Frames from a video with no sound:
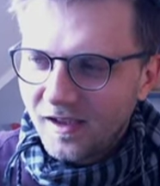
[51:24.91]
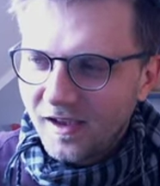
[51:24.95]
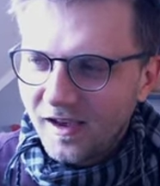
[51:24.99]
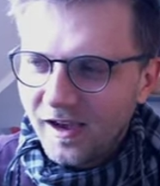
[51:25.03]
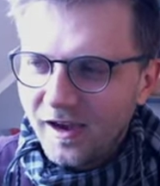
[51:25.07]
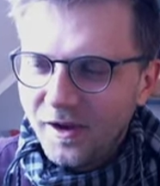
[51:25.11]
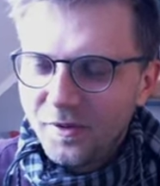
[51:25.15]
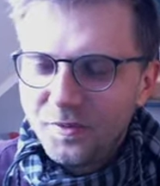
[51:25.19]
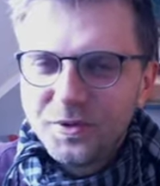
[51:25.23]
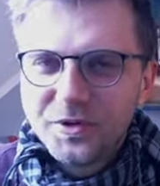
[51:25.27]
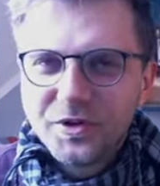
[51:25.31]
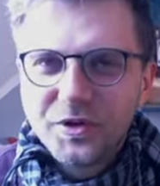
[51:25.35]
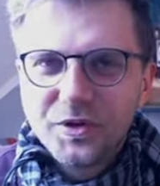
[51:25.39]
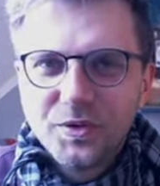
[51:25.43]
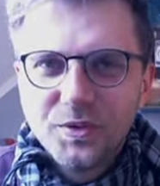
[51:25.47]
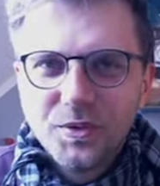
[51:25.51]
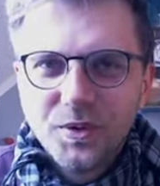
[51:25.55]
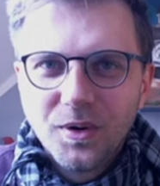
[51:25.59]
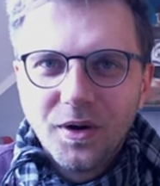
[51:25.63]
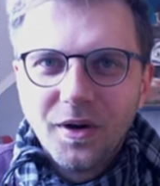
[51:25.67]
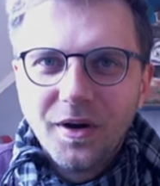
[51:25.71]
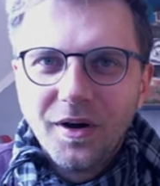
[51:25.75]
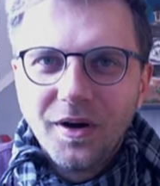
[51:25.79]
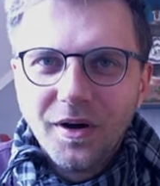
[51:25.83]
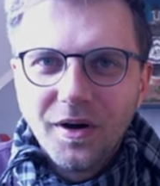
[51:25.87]
I wish
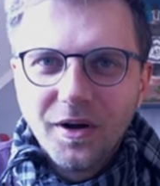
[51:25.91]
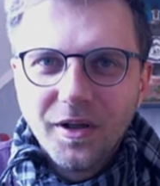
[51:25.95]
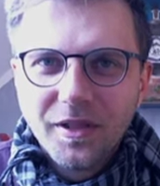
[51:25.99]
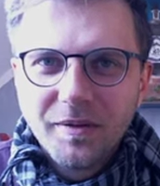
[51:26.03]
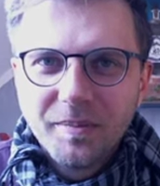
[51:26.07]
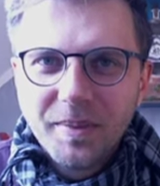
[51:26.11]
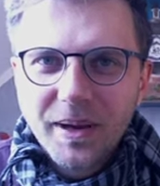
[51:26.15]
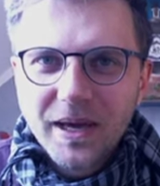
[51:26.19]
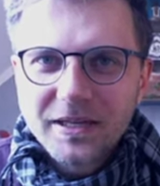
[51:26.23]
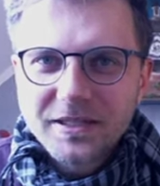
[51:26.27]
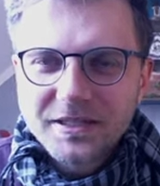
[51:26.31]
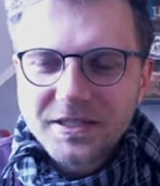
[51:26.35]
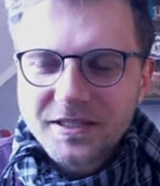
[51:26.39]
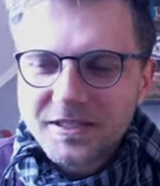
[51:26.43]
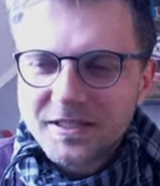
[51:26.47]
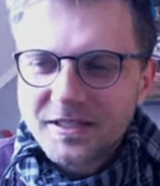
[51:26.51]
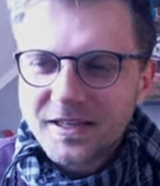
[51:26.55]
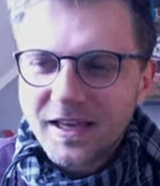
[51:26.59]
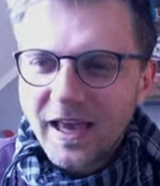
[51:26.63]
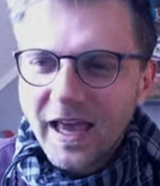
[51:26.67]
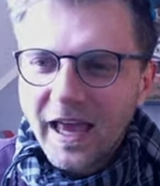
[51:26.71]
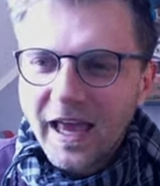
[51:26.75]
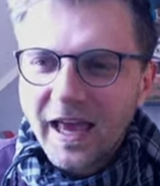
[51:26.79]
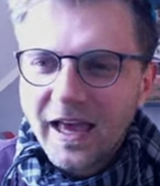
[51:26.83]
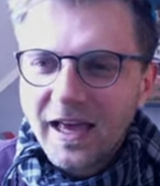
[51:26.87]
you all the best
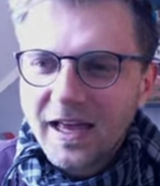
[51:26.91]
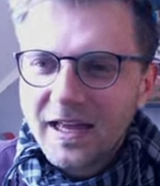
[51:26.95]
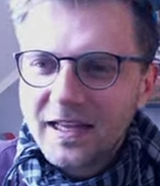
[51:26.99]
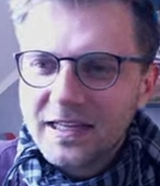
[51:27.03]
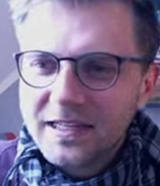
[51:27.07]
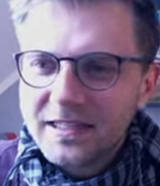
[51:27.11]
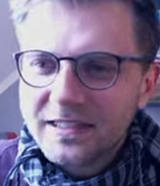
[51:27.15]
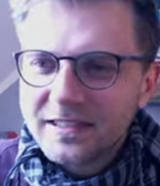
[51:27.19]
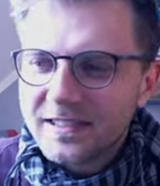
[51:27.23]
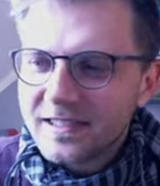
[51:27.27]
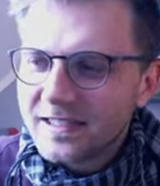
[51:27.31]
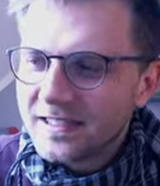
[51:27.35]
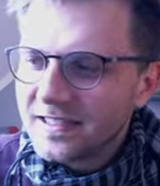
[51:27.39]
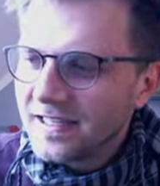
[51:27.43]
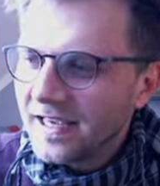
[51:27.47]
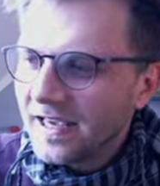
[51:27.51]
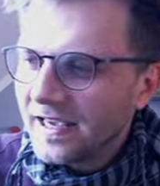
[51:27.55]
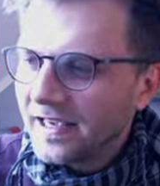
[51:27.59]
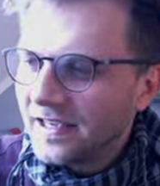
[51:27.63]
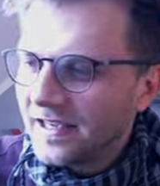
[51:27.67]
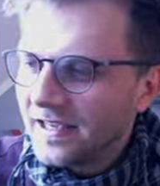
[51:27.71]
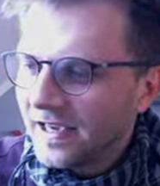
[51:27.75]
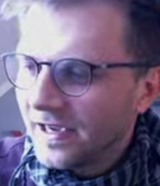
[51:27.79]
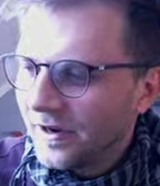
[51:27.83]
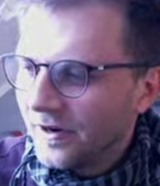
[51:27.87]
and
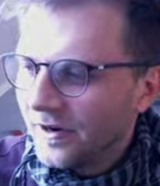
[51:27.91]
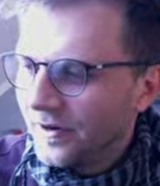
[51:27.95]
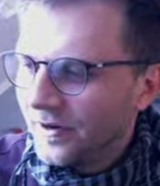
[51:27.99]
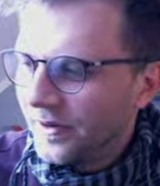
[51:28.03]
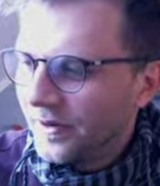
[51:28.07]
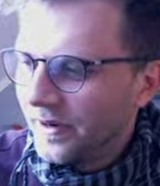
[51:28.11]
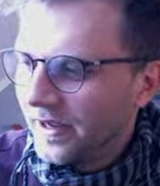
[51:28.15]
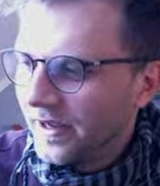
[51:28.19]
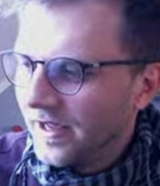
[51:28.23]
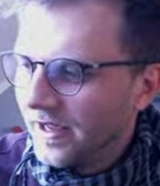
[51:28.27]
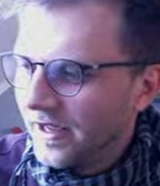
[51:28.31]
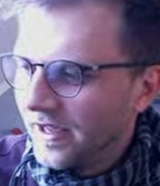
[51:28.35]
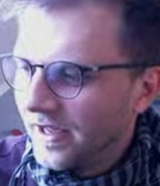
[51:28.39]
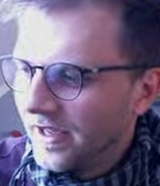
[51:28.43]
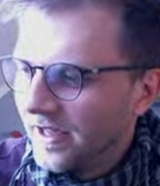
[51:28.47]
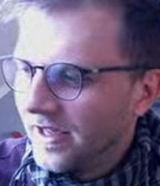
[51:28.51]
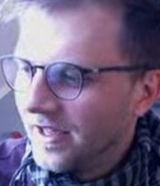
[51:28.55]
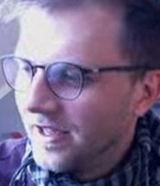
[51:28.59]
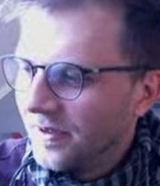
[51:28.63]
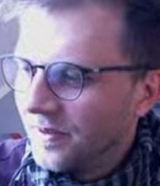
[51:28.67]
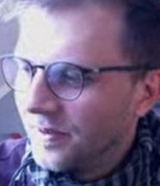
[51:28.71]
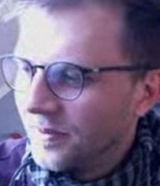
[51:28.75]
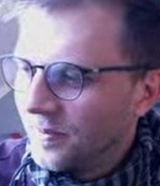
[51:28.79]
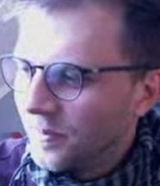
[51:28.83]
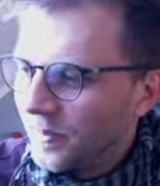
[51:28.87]
take care
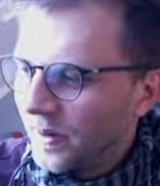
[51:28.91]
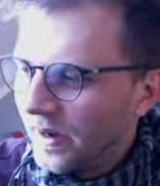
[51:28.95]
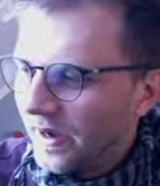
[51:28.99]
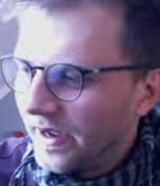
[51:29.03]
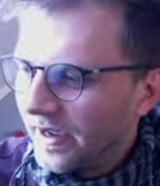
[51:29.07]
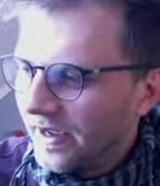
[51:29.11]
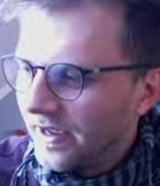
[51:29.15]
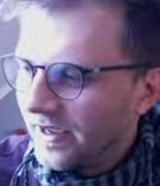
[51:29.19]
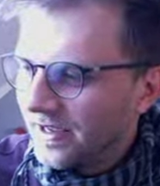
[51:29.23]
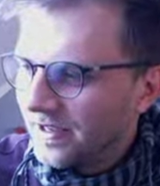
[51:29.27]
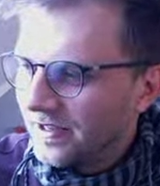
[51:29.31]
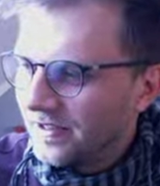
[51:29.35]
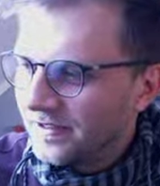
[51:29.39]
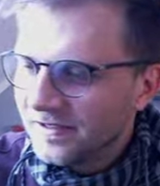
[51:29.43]
Bye.